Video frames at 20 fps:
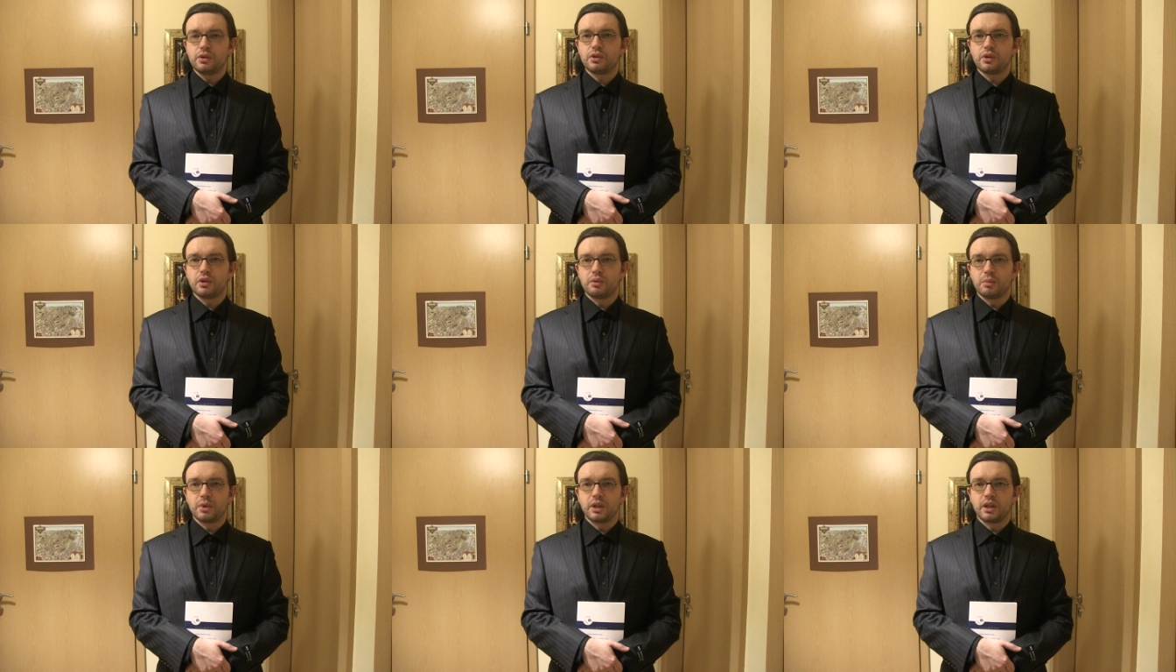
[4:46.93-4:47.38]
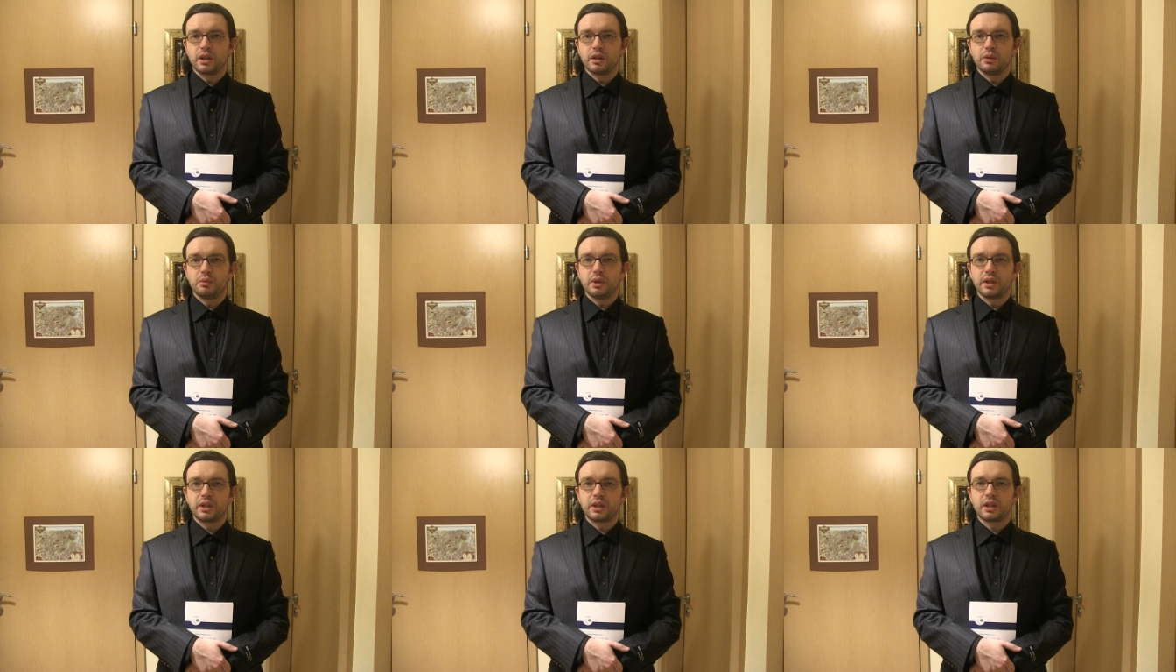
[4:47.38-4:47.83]
Germany
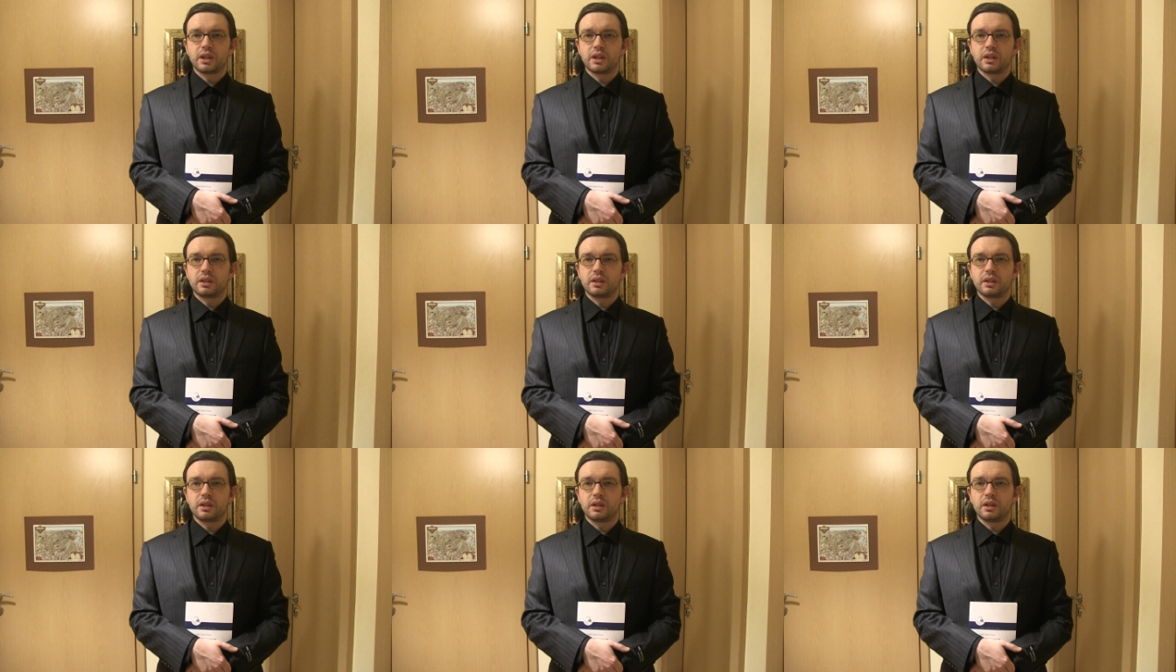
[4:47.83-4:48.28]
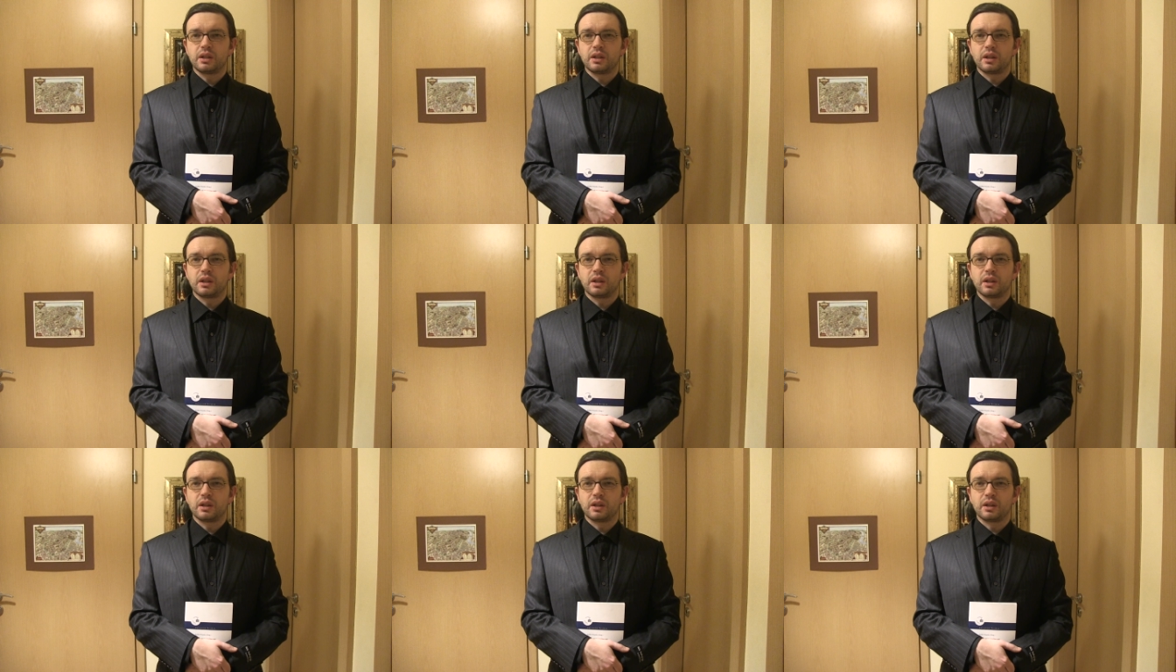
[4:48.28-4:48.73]
we can
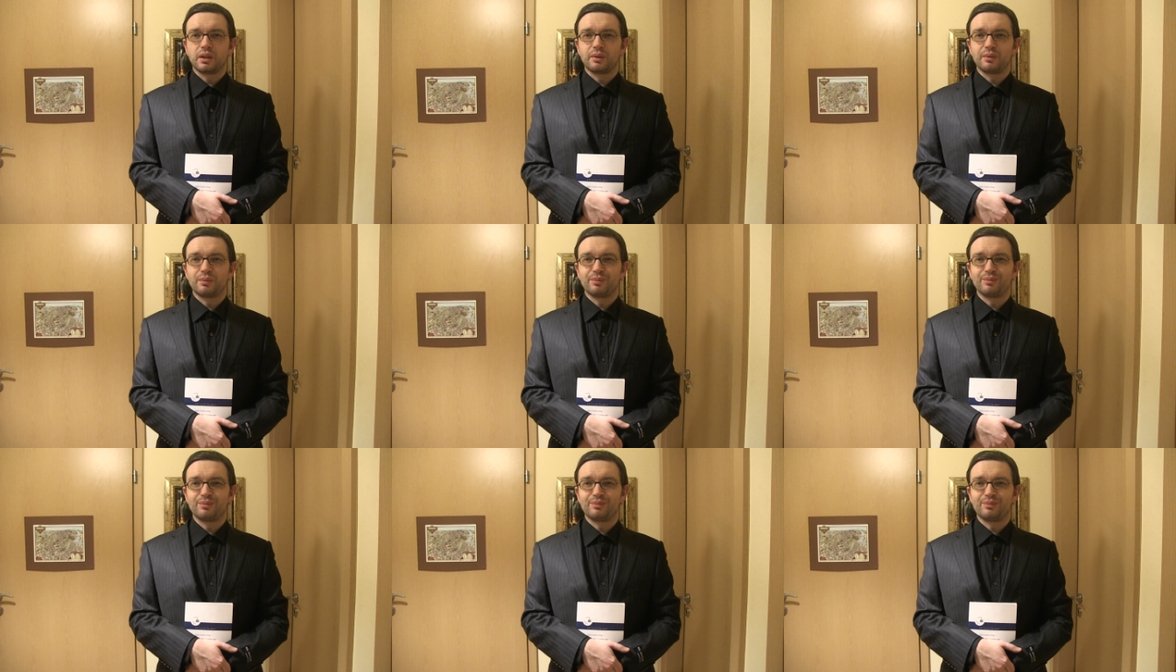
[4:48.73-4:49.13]
uh,